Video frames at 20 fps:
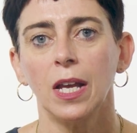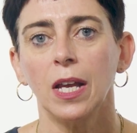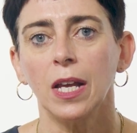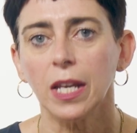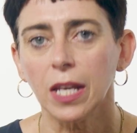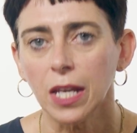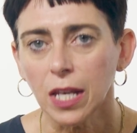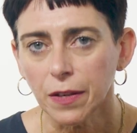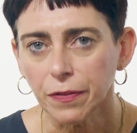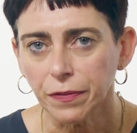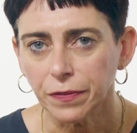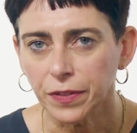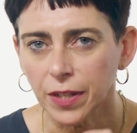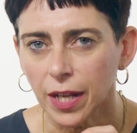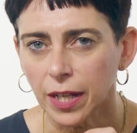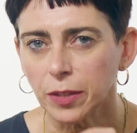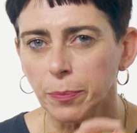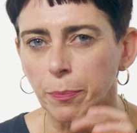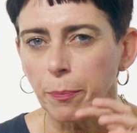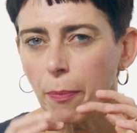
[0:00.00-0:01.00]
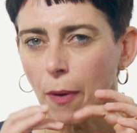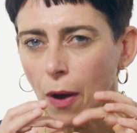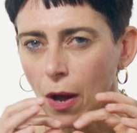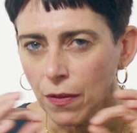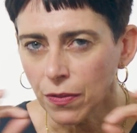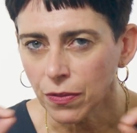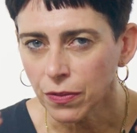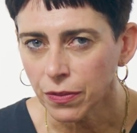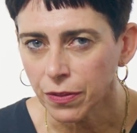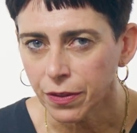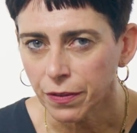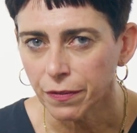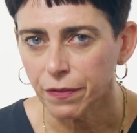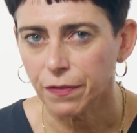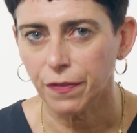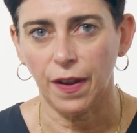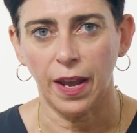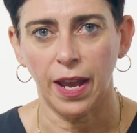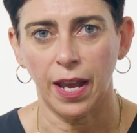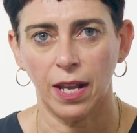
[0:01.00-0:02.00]
If that bond
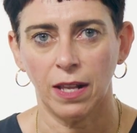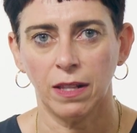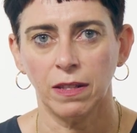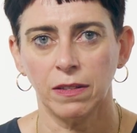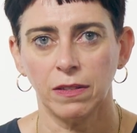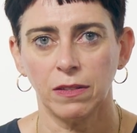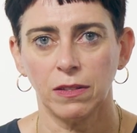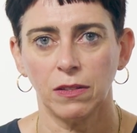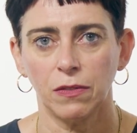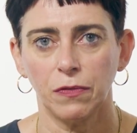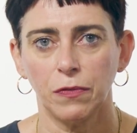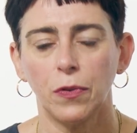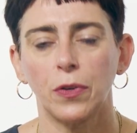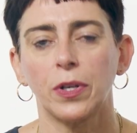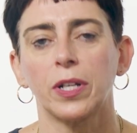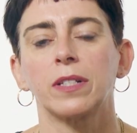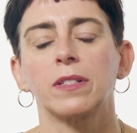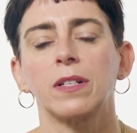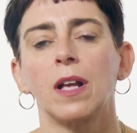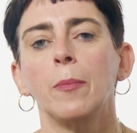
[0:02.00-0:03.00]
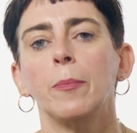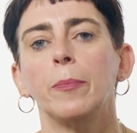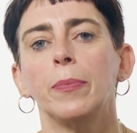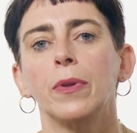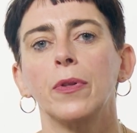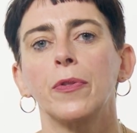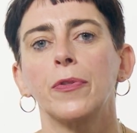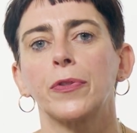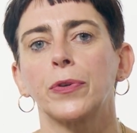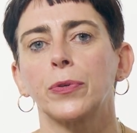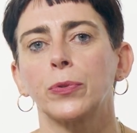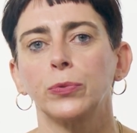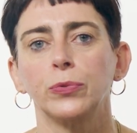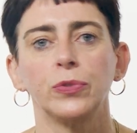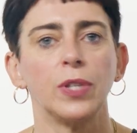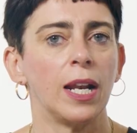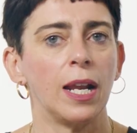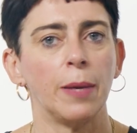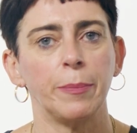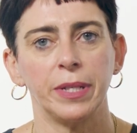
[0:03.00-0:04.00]
fails, for example through
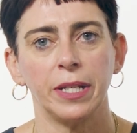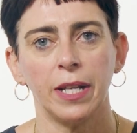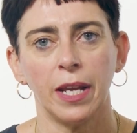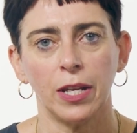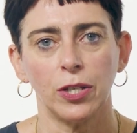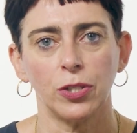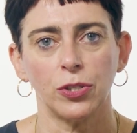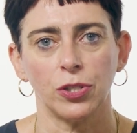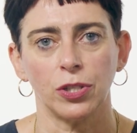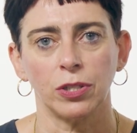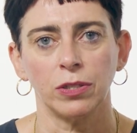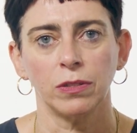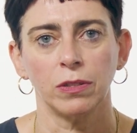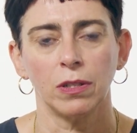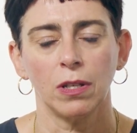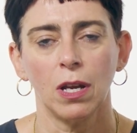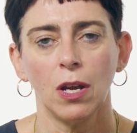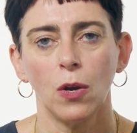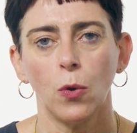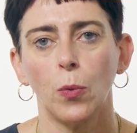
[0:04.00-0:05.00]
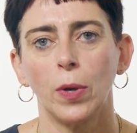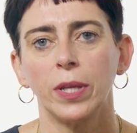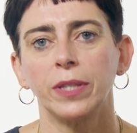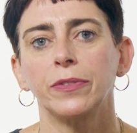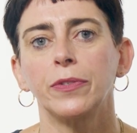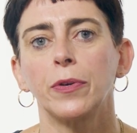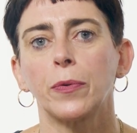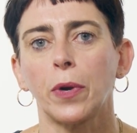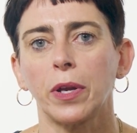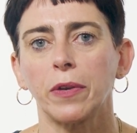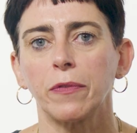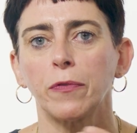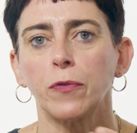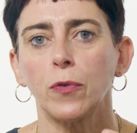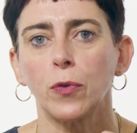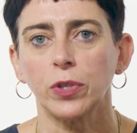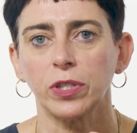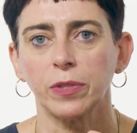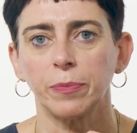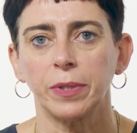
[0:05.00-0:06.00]
delamination, when the
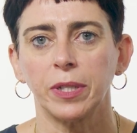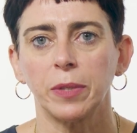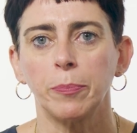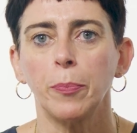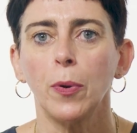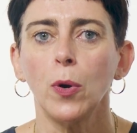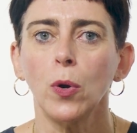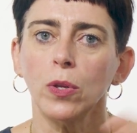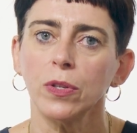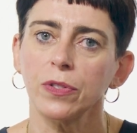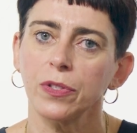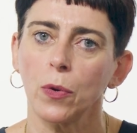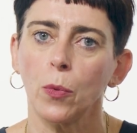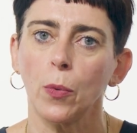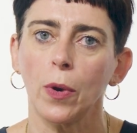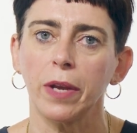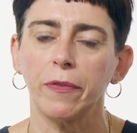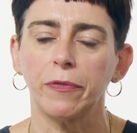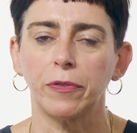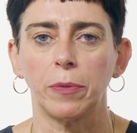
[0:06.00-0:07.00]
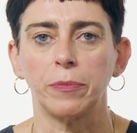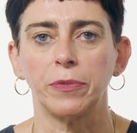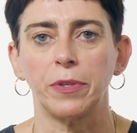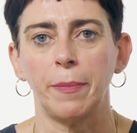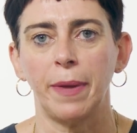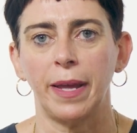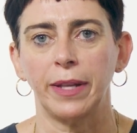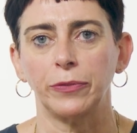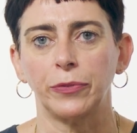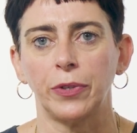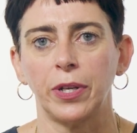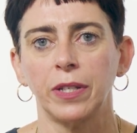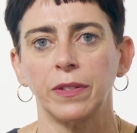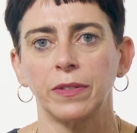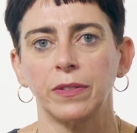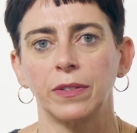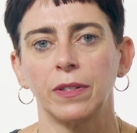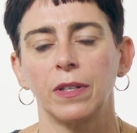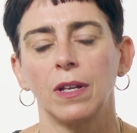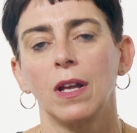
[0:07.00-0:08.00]
reinforcement pulls away from the
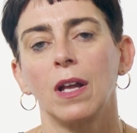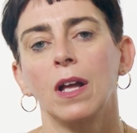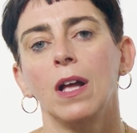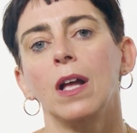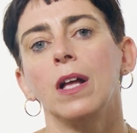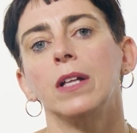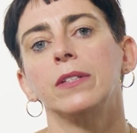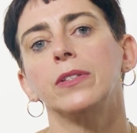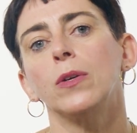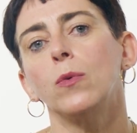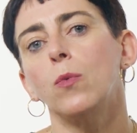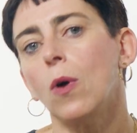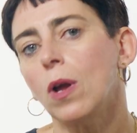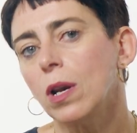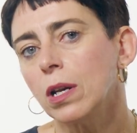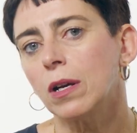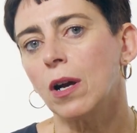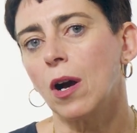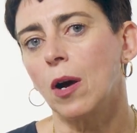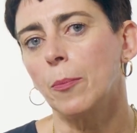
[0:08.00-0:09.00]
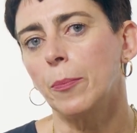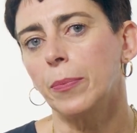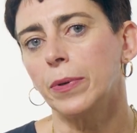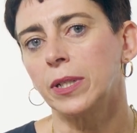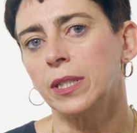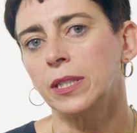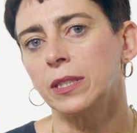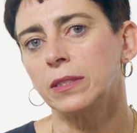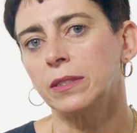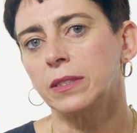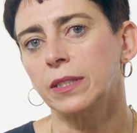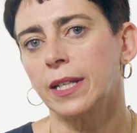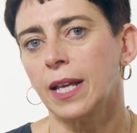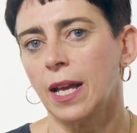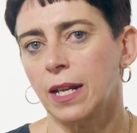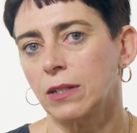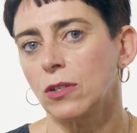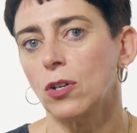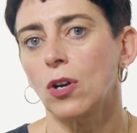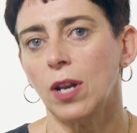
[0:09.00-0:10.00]
matrix, the whole component
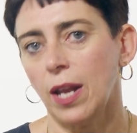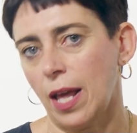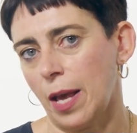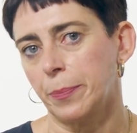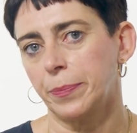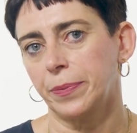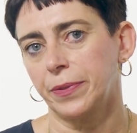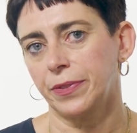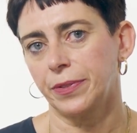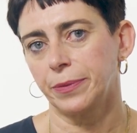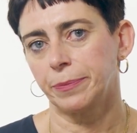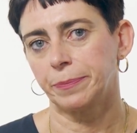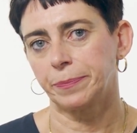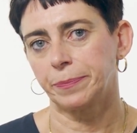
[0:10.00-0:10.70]
can collapse.